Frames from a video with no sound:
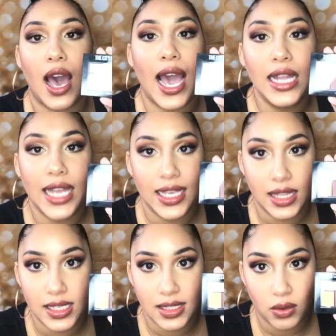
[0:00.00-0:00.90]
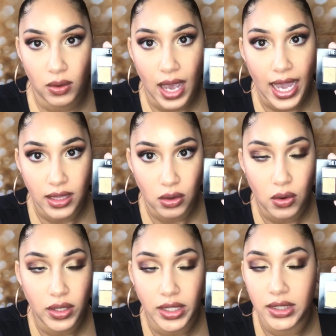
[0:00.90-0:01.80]
I like this little guy in the
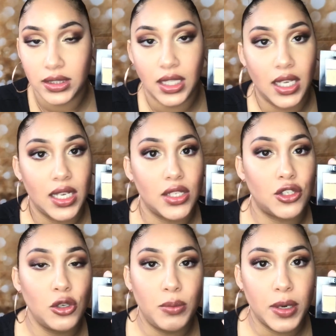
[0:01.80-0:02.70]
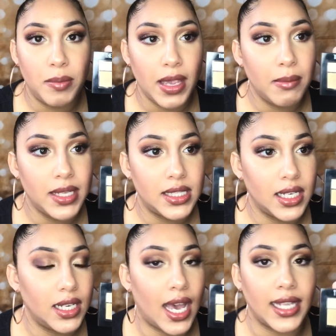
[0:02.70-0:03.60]
corner. Super
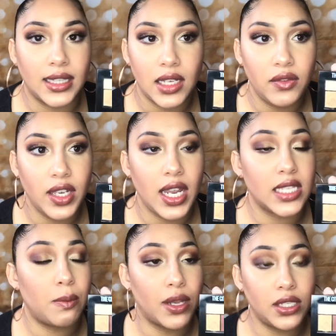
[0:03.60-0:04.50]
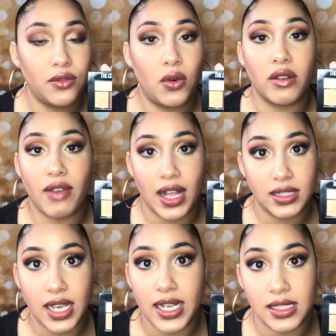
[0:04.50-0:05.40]
pigmented. I love it, especially for a
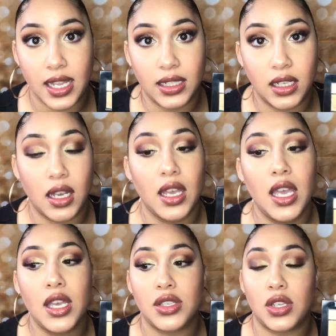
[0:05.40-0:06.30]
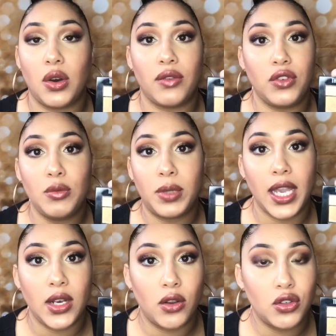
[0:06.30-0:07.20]
Valentine's Day look. So if you
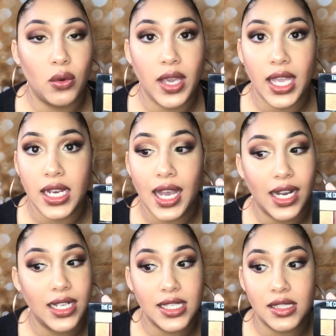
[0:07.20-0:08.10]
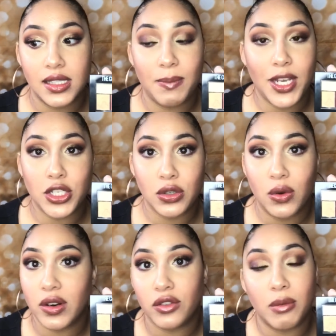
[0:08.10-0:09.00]
plan on doing any kind of
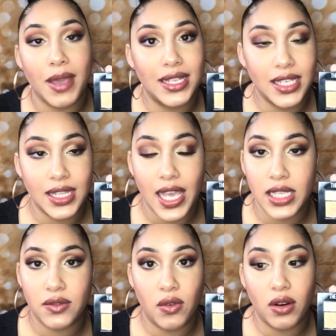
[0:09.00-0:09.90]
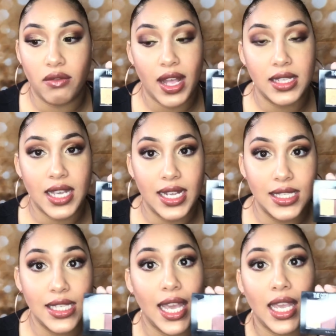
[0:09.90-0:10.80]
special or romantic things for
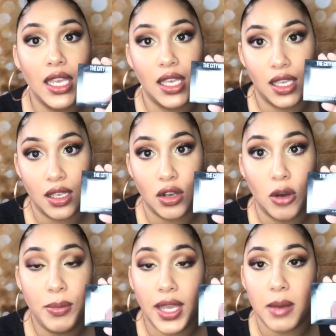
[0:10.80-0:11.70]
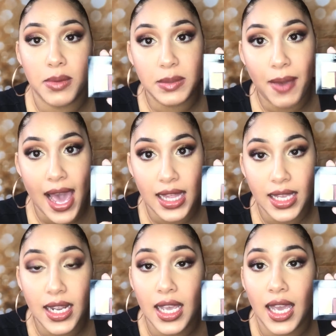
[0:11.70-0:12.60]
Valentine's Day, go pick up this
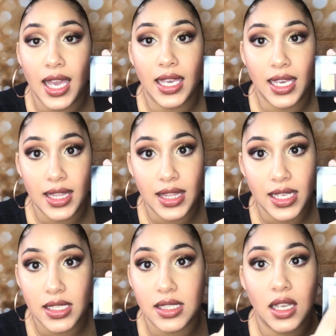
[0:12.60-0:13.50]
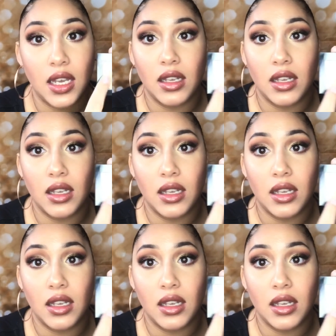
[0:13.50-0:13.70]
palette and get this